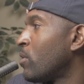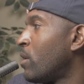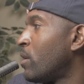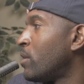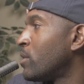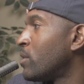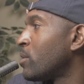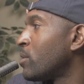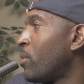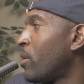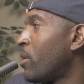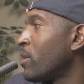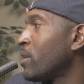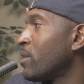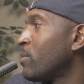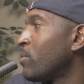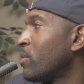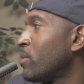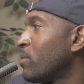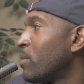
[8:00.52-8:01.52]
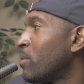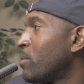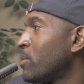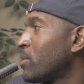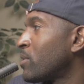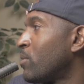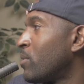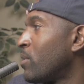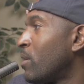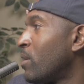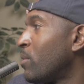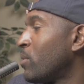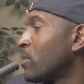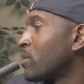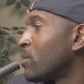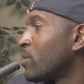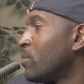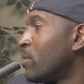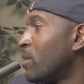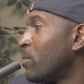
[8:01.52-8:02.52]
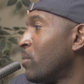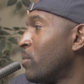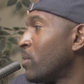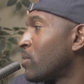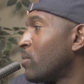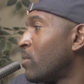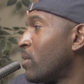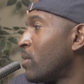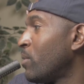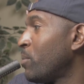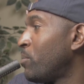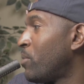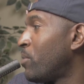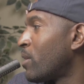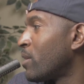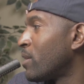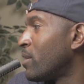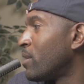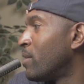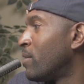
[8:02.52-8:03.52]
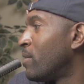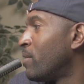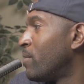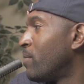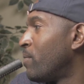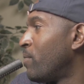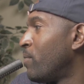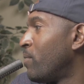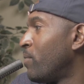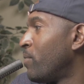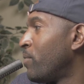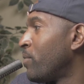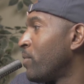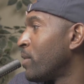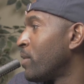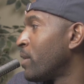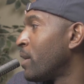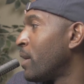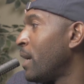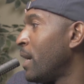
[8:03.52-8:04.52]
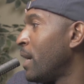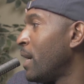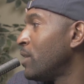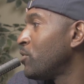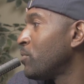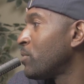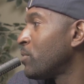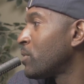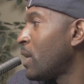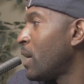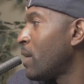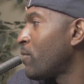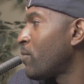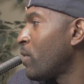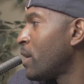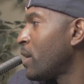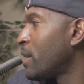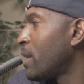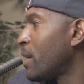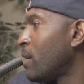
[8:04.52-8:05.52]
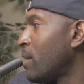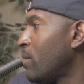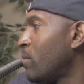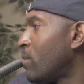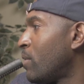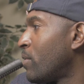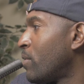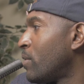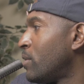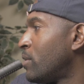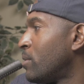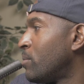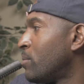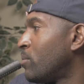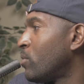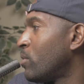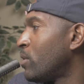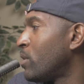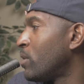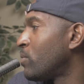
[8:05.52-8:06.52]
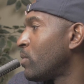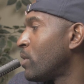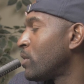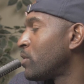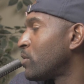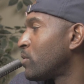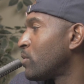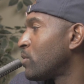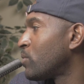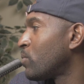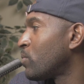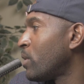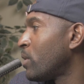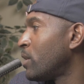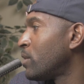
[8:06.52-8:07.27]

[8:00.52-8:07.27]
a party? Wait, what's going on? What party? Andrew is live right now on the Des Moines Register's YT.